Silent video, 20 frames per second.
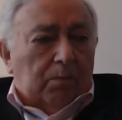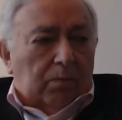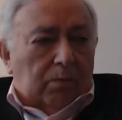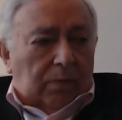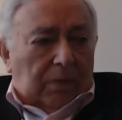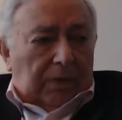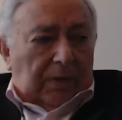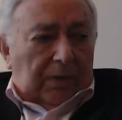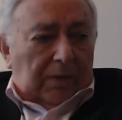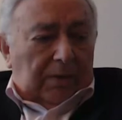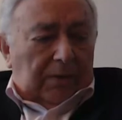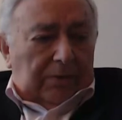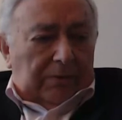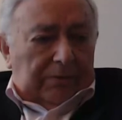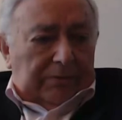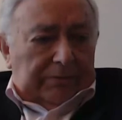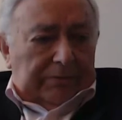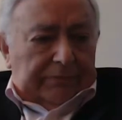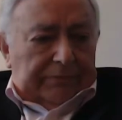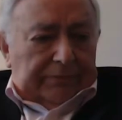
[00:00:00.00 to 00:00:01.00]

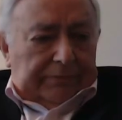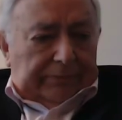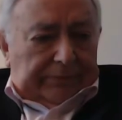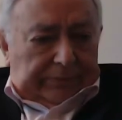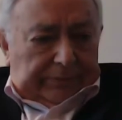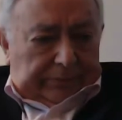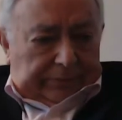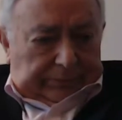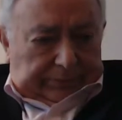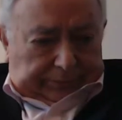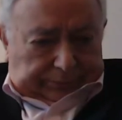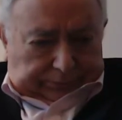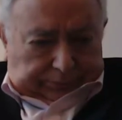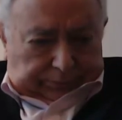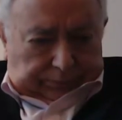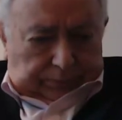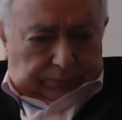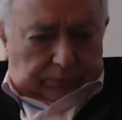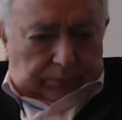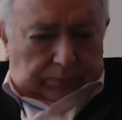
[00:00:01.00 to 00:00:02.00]

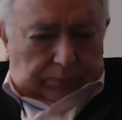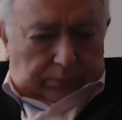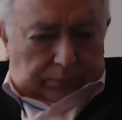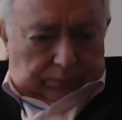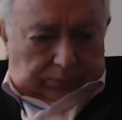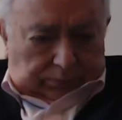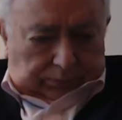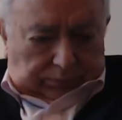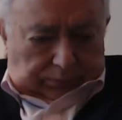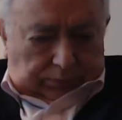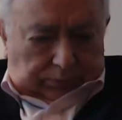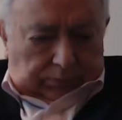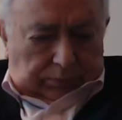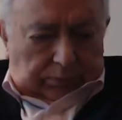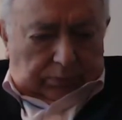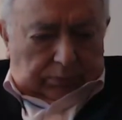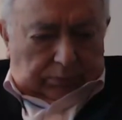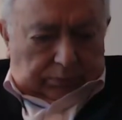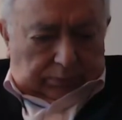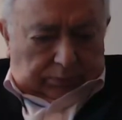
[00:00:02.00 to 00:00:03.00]

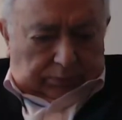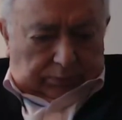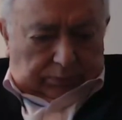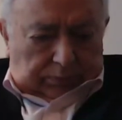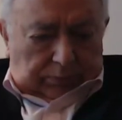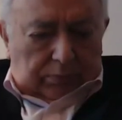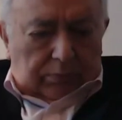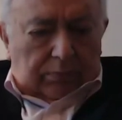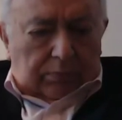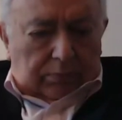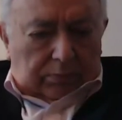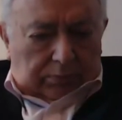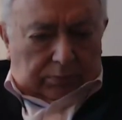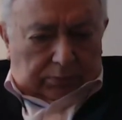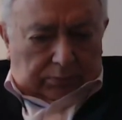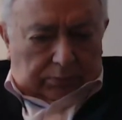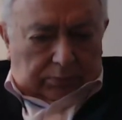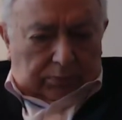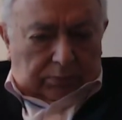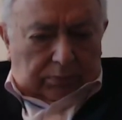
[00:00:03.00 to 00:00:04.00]

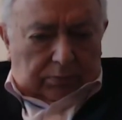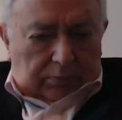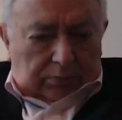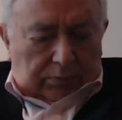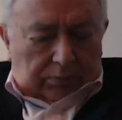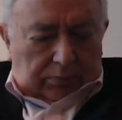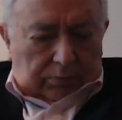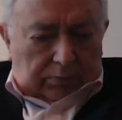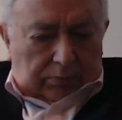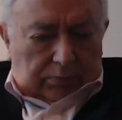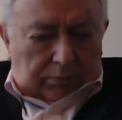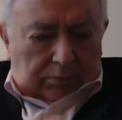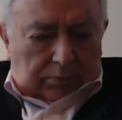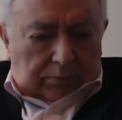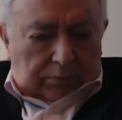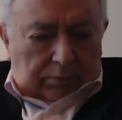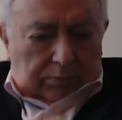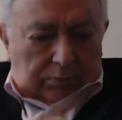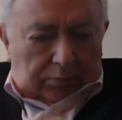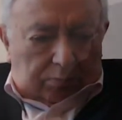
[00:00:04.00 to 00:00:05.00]

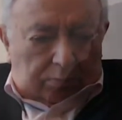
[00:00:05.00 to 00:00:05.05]
The person shown says nothing.